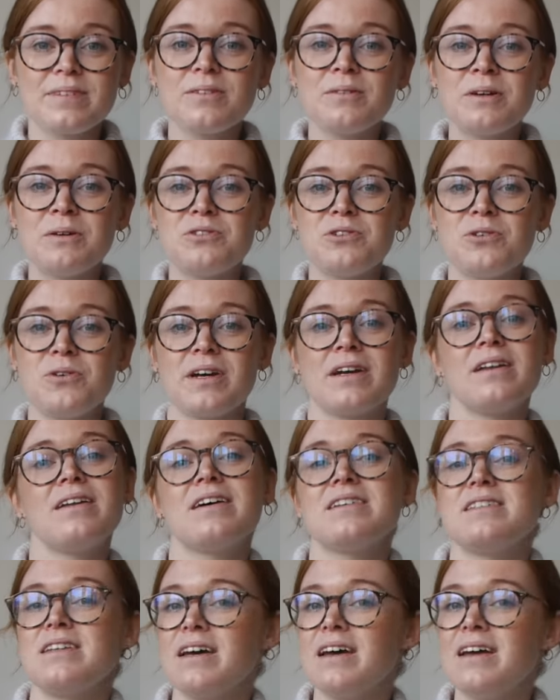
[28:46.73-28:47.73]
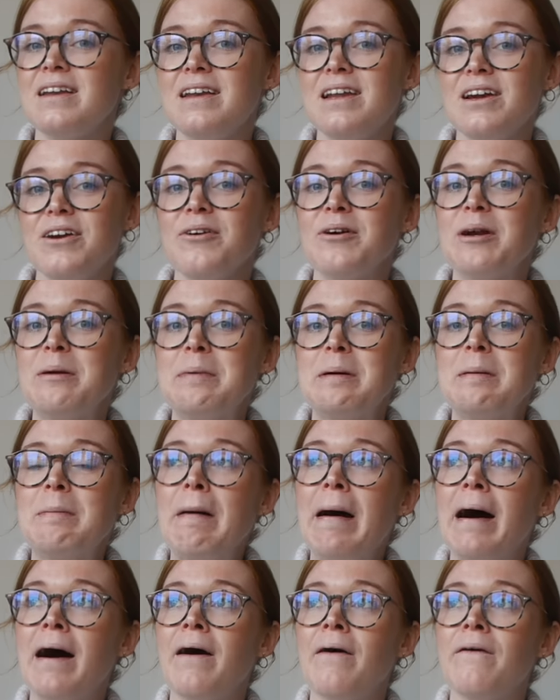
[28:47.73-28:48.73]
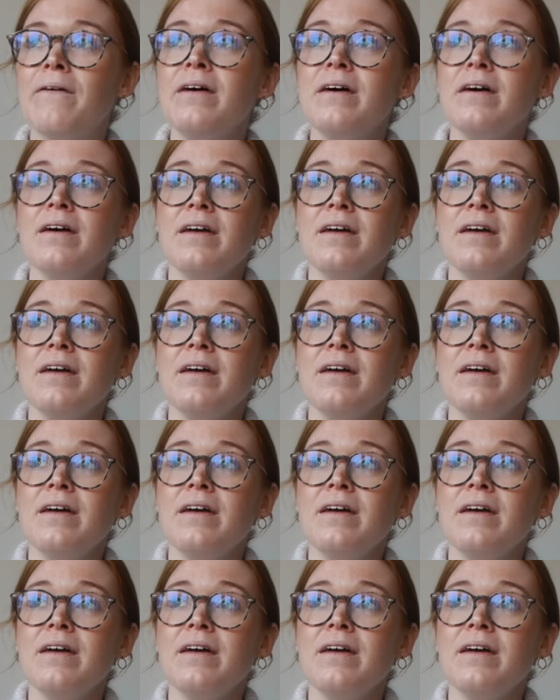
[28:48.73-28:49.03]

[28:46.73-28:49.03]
We were talking last night in Knit Group about